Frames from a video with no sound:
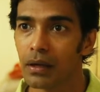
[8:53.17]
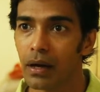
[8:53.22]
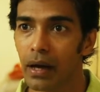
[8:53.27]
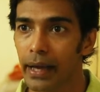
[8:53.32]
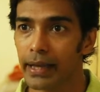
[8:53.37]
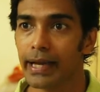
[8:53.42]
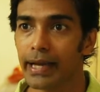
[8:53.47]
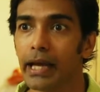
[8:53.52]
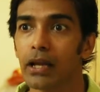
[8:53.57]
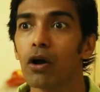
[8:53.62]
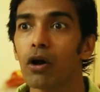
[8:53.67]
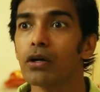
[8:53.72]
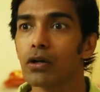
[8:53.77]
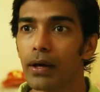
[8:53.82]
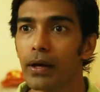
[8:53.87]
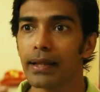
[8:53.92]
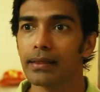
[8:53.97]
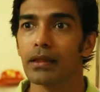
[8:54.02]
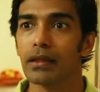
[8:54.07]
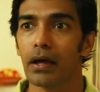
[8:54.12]
I cannot
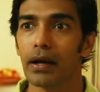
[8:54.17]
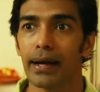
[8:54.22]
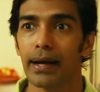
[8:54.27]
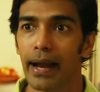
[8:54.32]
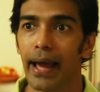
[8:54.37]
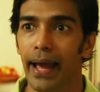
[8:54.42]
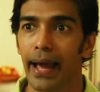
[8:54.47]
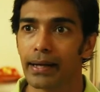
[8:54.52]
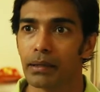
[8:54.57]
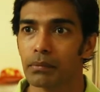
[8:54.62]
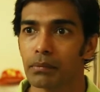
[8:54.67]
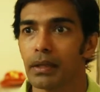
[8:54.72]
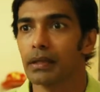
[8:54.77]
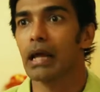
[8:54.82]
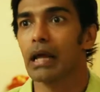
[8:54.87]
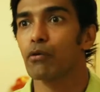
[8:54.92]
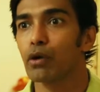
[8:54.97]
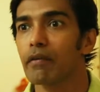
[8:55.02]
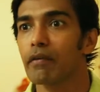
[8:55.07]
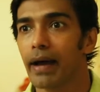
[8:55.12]
get there and act. Then
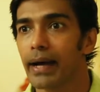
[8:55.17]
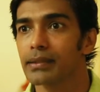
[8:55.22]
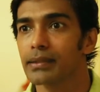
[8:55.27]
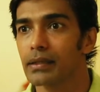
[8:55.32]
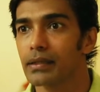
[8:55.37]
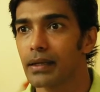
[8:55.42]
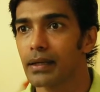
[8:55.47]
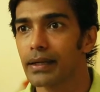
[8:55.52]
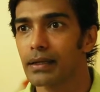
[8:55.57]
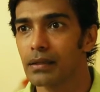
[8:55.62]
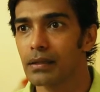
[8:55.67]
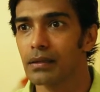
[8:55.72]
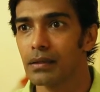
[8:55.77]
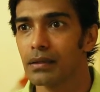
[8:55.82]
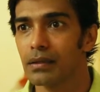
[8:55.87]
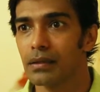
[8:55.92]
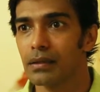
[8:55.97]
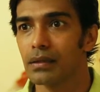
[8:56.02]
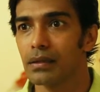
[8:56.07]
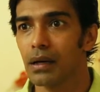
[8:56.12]
I would have acted, right?
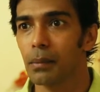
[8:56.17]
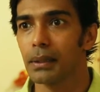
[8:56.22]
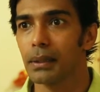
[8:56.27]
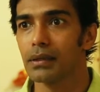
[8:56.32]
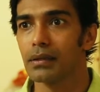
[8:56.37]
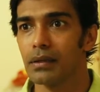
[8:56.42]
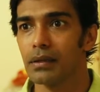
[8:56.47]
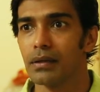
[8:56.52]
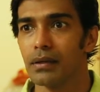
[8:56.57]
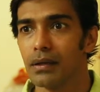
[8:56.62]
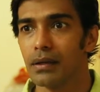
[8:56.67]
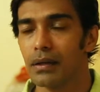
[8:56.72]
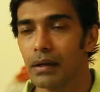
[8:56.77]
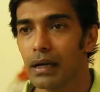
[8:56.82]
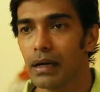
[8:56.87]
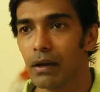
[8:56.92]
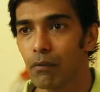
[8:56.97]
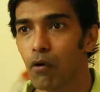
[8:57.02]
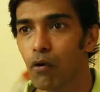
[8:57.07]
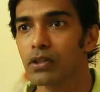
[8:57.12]
I mean,
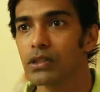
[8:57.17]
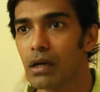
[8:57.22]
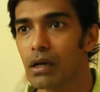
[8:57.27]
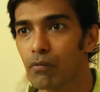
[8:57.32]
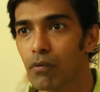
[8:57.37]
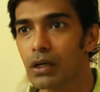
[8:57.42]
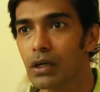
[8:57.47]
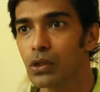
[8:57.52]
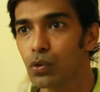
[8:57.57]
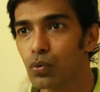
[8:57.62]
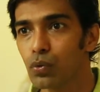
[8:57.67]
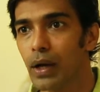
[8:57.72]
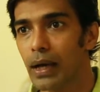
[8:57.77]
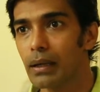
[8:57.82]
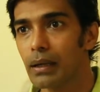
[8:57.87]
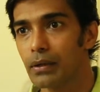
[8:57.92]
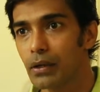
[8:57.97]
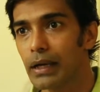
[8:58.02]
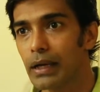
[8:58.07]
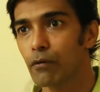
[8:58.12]
I want someone to,
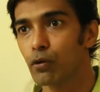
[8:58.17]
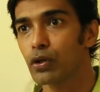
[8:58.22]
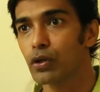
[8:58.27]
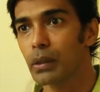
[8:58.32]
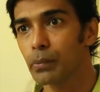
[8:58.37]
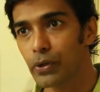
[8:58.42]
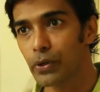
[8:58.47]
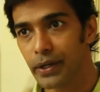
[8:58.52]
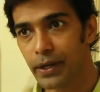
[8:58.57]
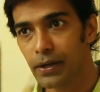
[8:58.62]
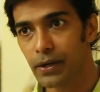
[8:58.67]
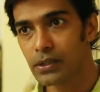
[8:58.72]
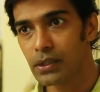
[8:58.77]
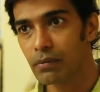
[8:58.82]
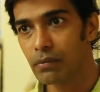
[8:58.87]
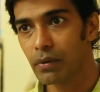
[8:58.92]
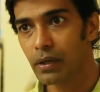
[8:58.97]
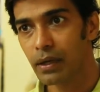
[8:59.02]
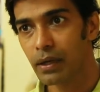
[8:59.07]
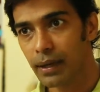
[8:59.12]
I want to communicate to
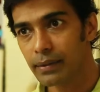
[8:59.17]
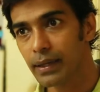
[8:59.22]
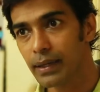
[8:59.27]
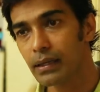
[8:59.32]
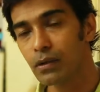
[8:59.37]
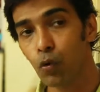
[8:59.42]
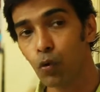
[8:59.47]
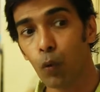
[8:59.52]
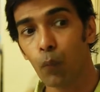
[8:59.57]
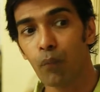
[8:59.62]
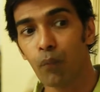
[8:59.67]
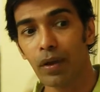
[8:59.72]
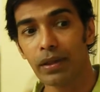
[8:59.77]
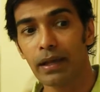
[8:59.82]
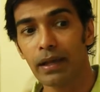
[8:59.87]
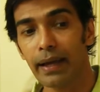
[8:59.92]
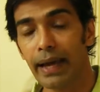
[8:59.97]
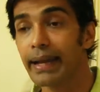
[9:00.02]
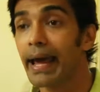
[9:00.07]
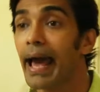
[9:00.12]
someone, and then hopefully
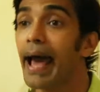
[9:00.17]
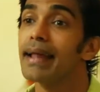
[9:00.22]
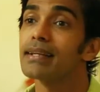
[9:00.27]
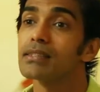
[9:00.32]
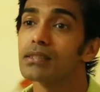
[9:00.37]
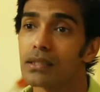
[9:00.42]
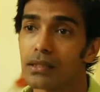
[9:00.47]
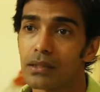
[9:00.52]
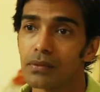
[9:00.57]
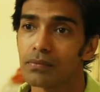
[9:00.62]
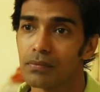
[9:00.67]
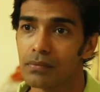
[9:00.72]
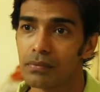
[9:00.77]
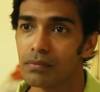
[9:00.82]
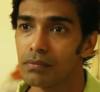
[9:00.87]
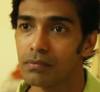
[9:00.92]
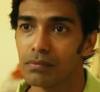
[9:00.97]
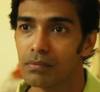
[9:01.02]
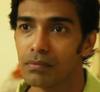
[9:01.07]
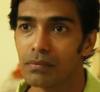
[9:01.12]
they'll enhance it.
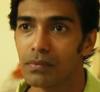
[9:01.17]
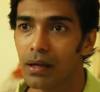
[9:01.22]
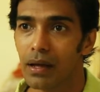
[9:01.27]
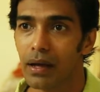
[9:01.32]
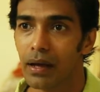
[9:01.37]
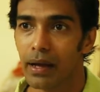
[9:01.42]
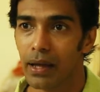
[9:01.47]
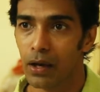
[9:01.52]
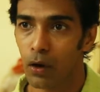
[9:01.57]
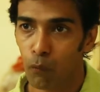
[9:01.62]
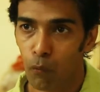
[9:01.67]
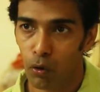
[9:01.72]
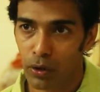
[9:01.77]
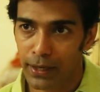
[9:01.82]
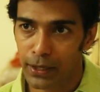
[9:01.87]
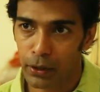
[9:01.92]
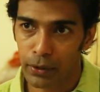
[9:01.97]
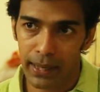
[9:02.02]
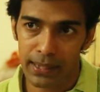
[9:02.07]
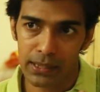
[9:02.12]
I don't want
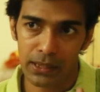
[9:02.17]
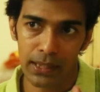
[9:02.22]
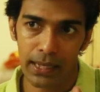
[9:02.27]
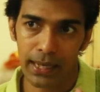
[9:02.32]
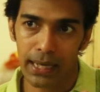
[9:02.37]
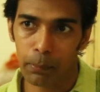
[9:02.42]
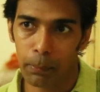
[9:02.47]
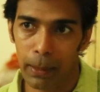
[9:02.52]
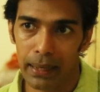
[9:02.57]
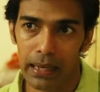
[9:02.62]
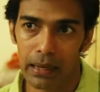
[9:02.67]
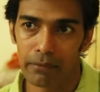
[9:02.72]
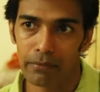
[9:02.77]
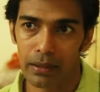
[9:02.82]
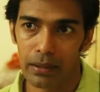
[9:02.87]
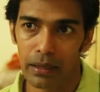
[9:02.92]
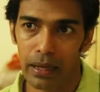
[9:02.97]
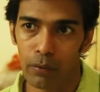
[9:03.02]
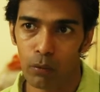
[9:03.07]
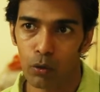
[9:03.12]
it to get stuck at my
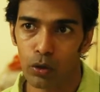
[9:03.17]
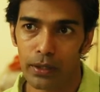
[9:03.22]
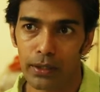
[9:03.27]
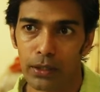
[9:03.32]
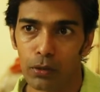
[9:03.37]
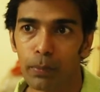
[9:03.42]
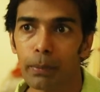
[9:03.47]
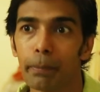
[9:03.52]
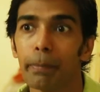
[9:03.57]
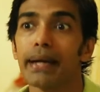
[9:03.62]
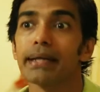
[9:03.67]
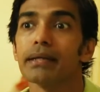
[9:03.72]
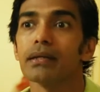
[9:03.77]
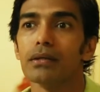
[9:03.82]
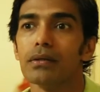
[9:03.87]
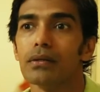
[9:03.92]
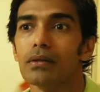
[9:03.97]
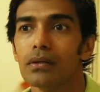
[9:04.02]
level. I want it to be better.